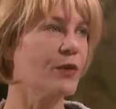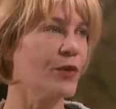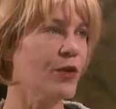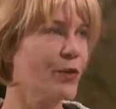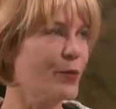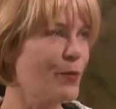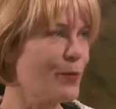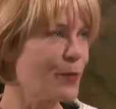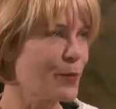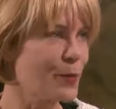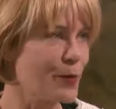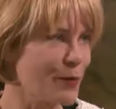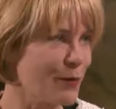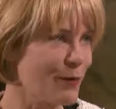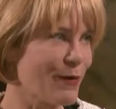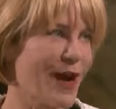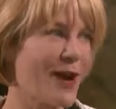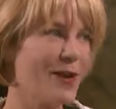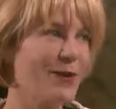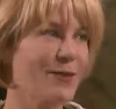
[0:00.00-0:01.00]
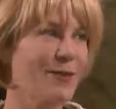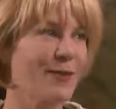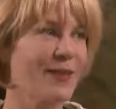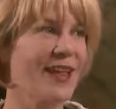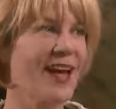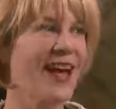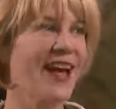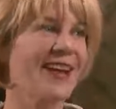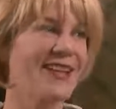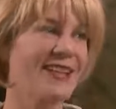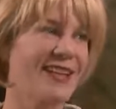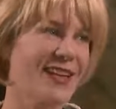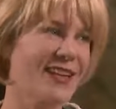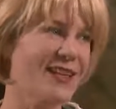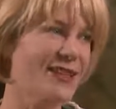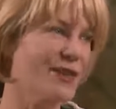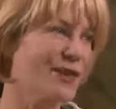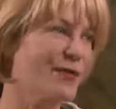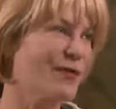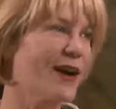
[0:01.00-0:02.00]
You were around for that
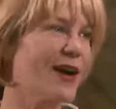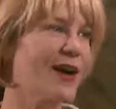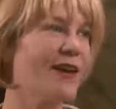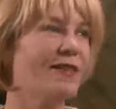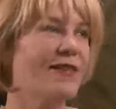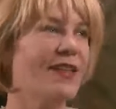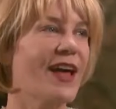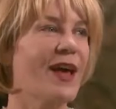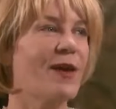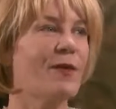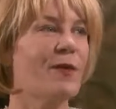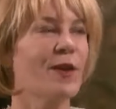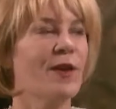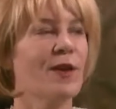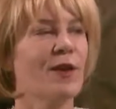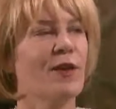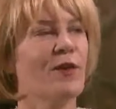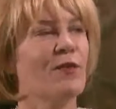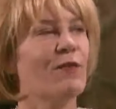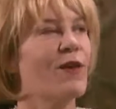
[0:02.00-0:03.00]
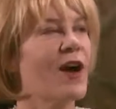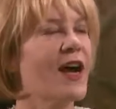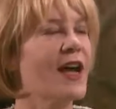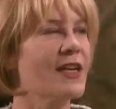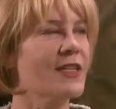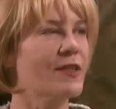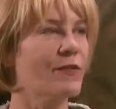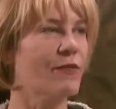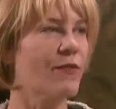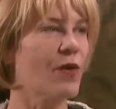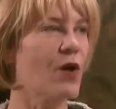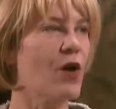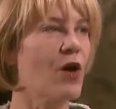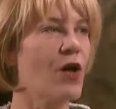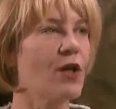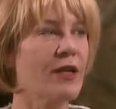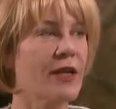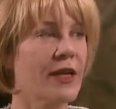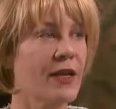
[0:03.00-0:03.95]
and survived that rise and fall.